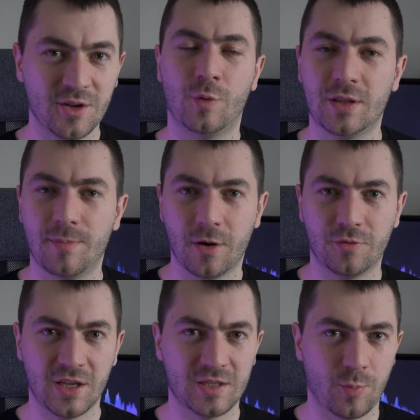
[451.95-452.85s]
What
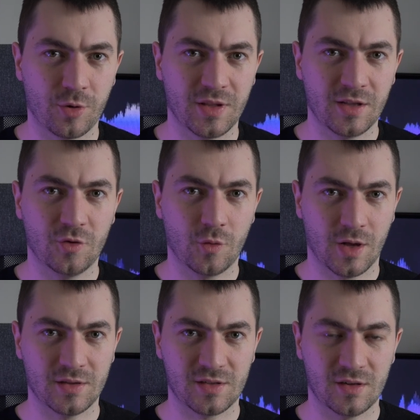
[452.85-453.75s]
about exporting to
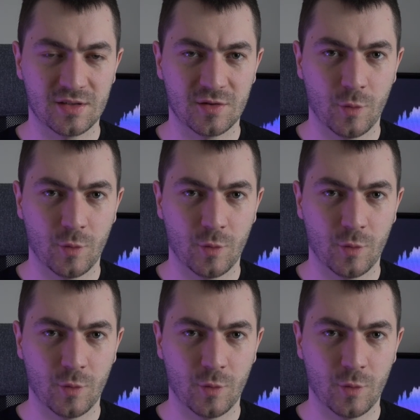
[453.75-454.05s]
consoles?